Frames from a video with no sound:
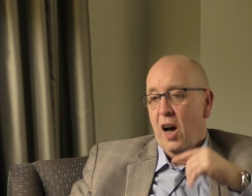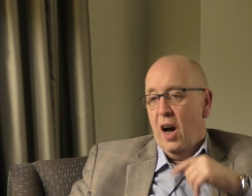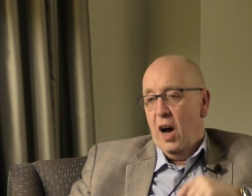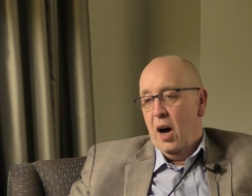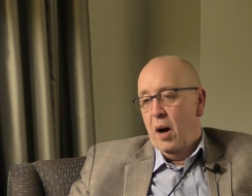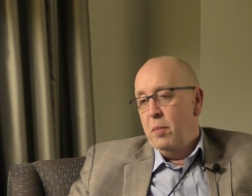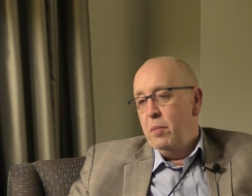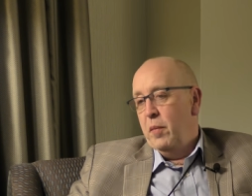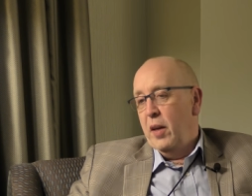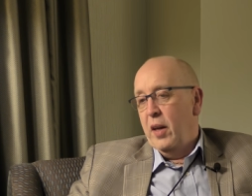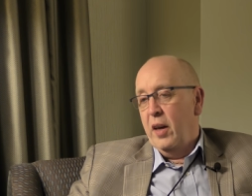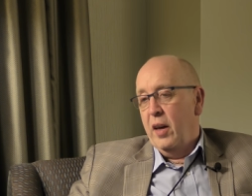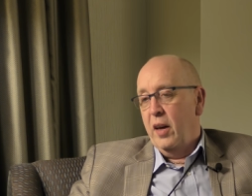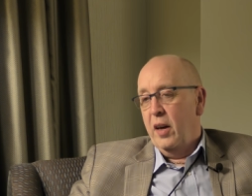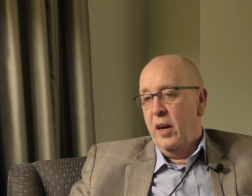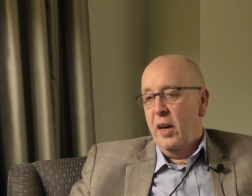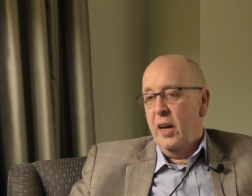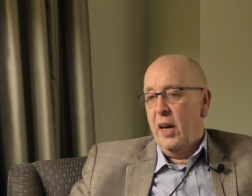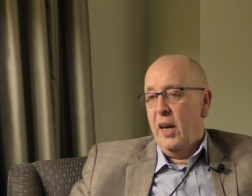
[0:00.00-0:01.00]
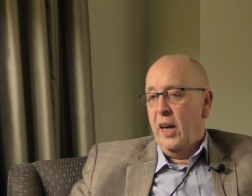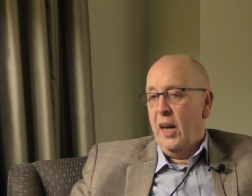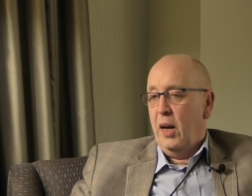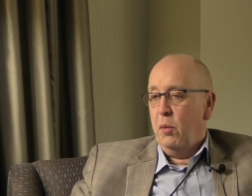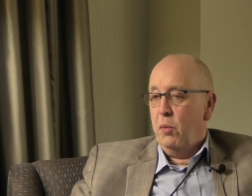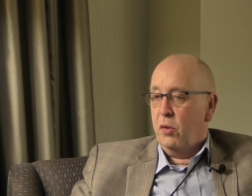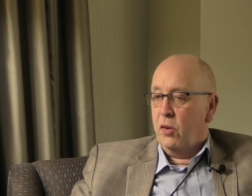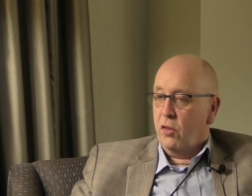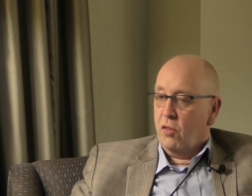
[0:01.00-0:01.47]
Um,
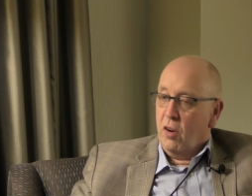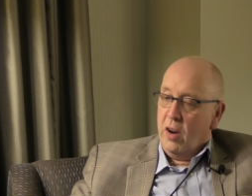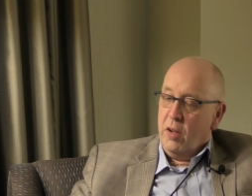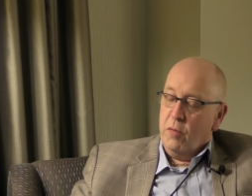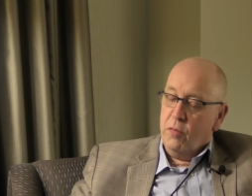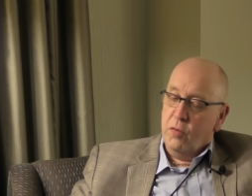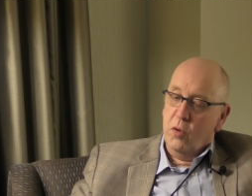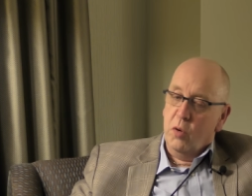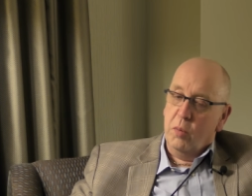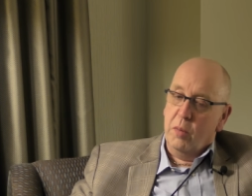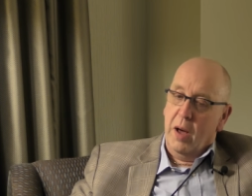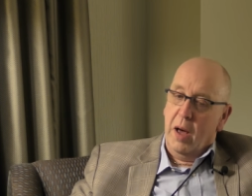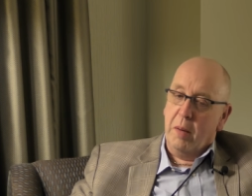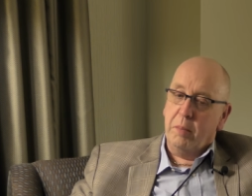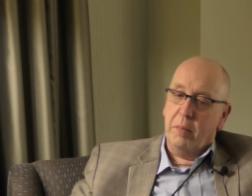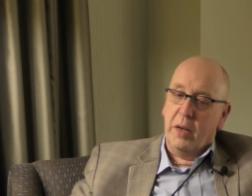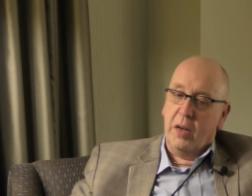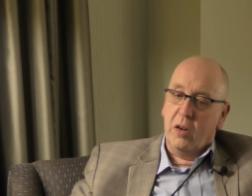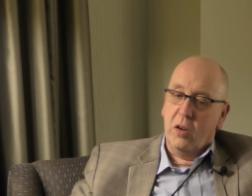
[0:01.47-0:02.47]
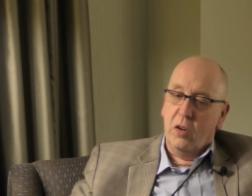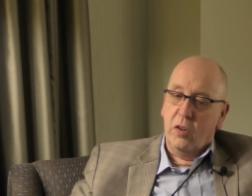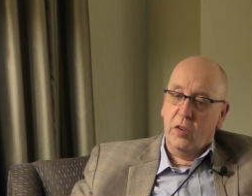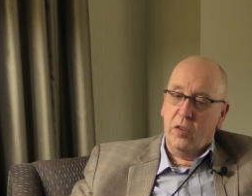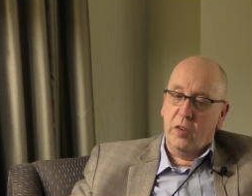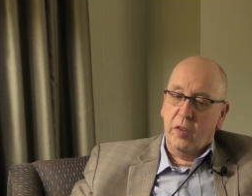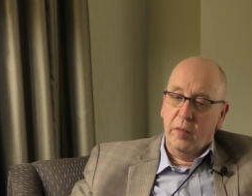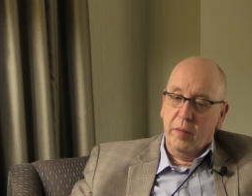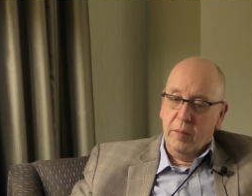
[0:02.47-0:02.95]
it was a great format
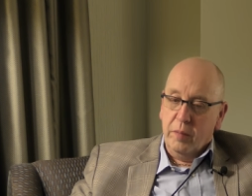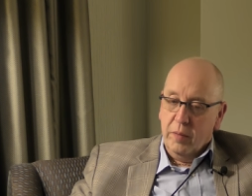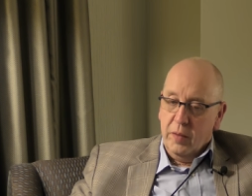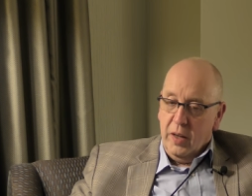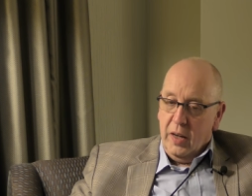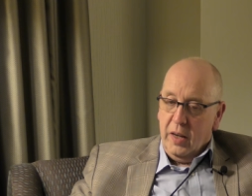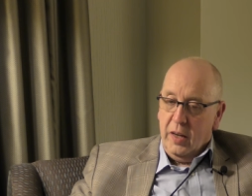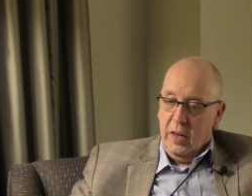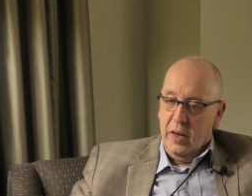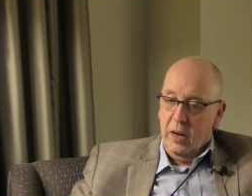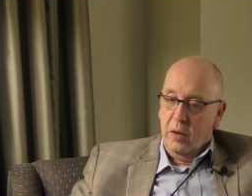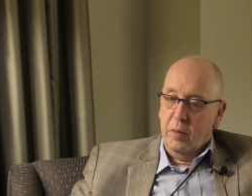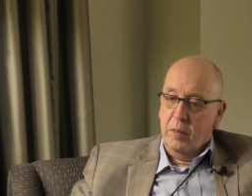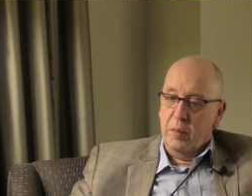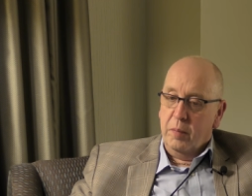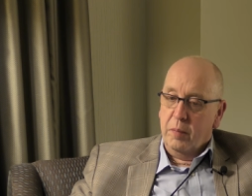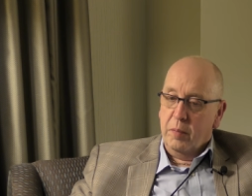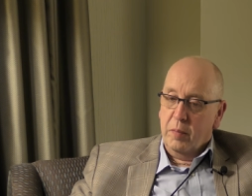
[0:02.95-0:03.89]
because, you know,